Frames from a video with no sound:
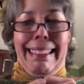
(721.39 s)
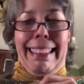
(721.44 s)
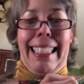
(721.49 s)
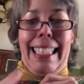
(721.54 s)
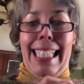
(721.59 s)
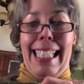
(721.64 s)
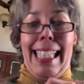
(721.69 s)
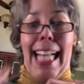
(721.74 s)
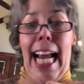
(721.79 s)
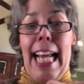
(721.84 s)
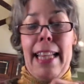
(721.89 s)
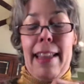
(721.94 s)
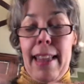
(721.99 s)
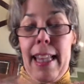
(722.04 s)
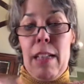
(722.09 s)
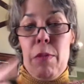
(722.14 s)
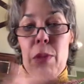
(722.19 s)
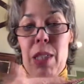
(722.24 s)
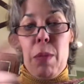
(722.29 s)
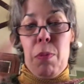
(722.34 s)
Because I
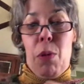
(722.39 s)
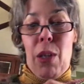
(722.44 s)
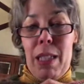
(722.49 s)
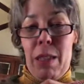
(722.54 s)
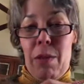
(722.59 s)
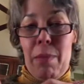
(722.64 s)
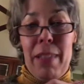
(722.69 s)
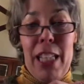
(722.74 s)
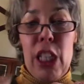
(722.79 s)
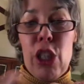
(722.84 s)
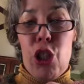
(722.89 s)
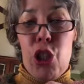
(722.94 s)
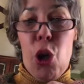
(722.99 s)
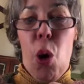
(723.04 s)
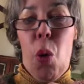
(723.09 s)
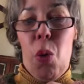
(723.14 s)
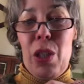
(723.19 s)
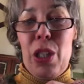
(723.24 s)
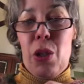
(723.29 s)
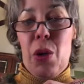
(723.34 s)
that was what this
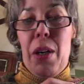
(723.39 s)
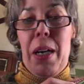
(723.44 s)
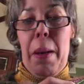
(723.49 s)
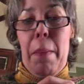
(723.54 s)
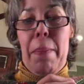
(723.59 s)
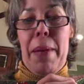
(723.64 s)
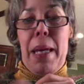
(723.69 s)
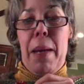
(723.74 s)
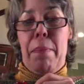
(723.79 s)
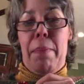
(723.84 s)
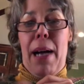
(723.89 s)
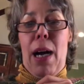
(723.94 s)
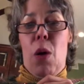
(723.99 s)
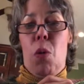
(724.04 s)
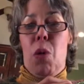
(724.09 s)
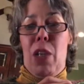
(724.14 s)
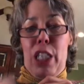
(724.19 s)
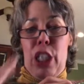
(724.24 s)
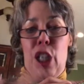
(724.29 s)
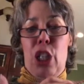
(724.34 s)
show was going to be
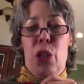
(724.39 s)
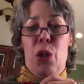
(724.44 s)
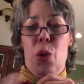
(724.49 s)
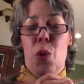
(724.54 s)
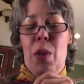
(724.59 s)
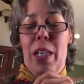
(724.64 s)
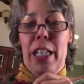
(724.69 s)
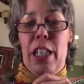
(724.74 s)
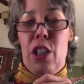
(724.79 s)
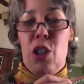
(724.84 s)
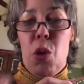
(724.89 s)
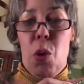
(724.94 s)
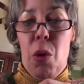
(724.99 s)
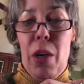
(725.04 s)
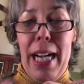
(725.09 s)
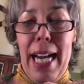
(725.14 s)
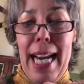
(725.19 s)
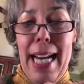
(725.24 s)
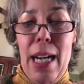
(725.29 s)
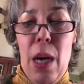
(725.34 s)
about, what to do in a
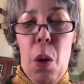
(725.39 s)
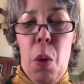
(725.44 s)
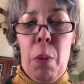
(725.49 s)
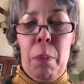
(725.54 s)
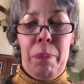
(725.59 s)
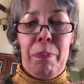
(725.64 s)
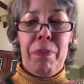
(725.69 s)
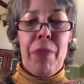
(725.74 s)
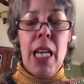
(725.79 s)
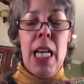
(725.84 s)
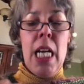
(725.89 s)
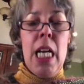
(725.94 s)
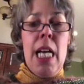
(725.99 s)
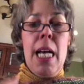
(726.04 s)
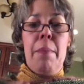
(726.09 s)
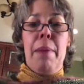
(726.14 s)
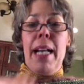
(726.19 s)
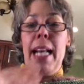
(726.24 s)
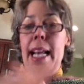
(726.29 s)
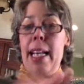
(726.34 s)
tornado.
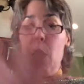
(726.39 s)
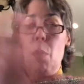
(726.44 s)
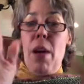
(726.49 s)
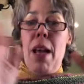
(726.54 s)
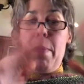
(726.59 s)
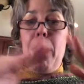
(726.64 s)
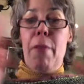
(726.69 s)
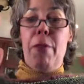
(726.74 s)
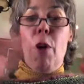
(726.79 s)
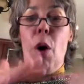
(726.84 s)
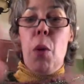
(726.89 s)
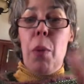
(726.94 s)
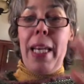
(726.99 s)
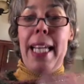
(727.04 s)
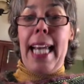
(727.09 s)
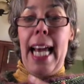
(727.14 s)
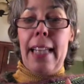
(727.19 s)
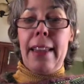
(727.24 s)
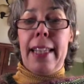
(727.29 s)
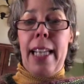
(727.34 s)
But anyway, before we
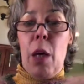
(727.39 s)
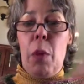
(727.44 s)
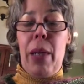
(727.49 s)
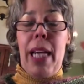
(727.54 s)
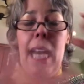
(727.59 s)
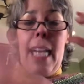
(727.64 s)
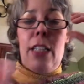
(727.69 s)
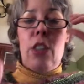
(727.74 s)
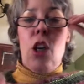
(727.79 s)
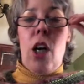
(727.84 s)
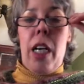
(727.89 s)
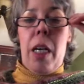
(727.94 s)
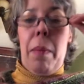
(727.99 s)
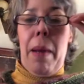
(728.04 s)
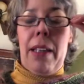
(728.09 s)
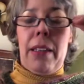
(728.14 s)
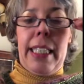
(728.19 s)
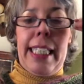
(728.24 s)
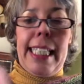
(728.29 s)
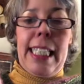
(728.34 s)
get there, we got to talk
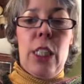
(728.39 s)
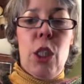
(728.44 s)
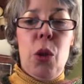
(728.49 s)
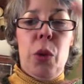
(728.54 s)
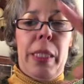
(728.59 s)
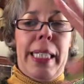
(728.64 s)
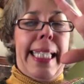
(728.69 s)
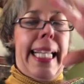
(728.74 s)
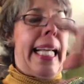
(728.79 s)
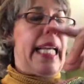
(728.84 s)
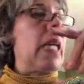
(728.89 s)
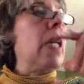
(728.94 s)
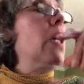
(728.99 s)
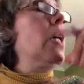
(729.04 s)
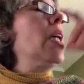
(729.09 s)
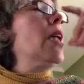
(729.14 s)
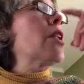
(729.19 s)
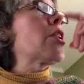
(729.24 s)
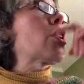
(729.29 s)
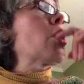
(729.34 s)
about this news thing.
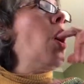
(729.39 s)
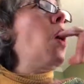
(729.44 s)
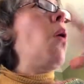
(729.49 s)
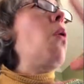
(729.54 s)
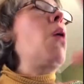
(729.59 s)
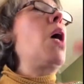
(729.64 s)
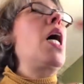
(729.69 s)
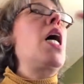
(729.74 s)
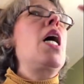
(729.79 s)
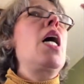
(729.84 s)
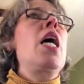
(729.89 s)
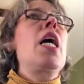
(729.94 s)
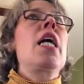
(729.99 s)
So